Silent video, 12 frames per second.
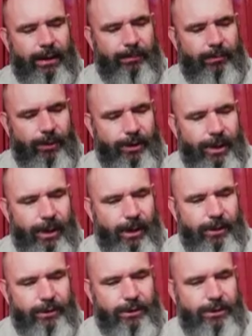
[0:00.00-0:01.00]

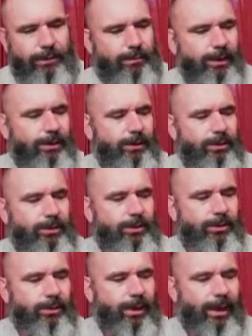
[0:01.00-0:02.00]
without being
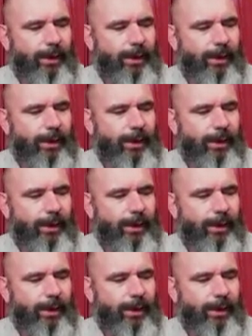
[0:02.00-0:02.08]
too.